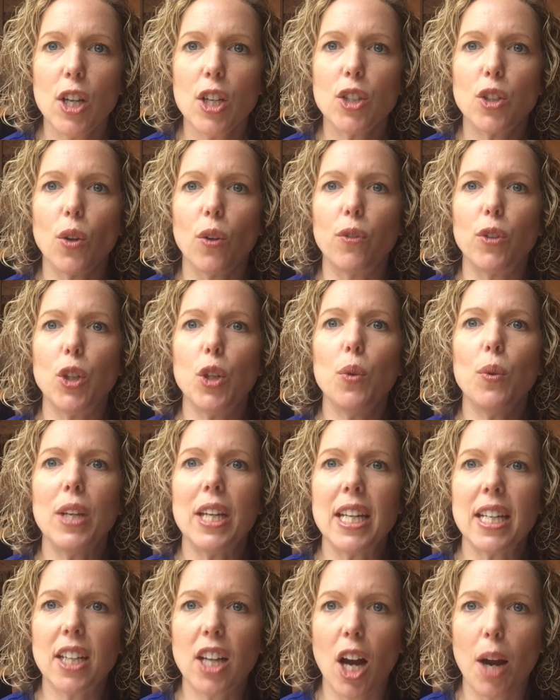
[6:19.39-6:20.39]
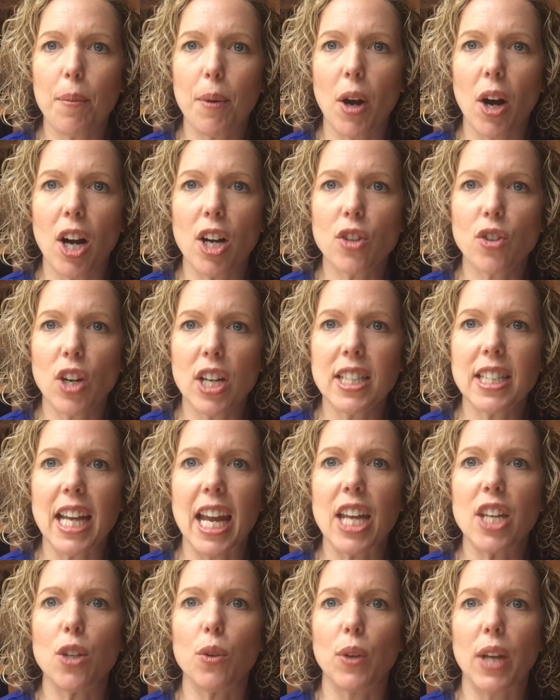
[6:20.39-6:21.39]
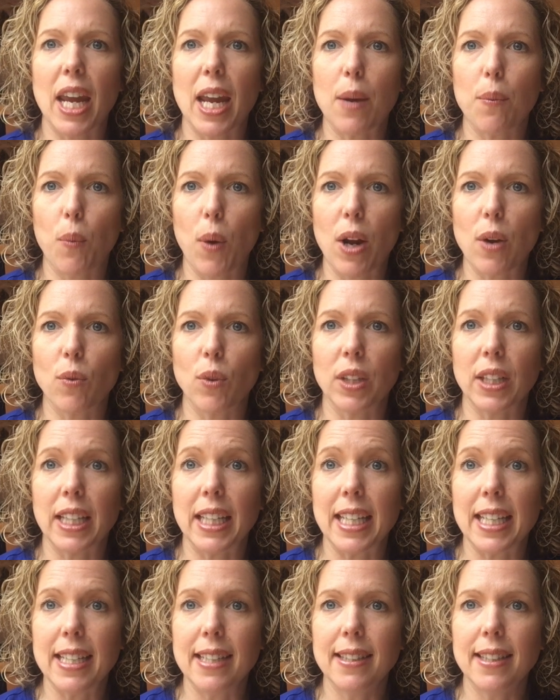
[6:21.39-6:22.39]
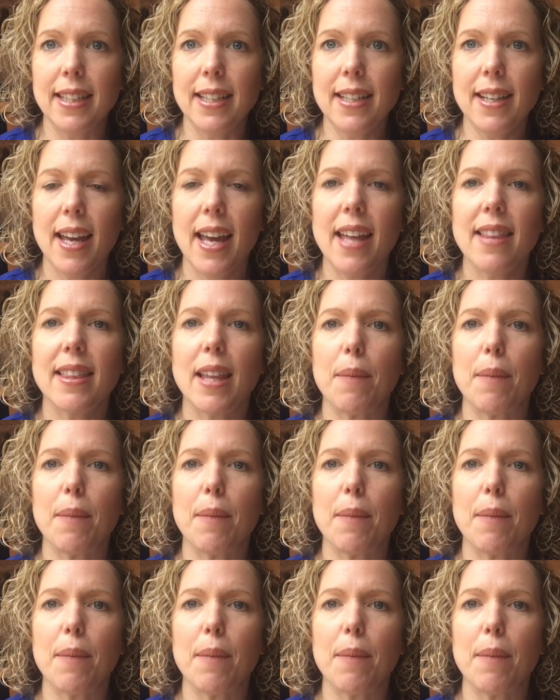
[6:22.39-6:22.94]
so if you eat carbohydrates and you gain weight really easy,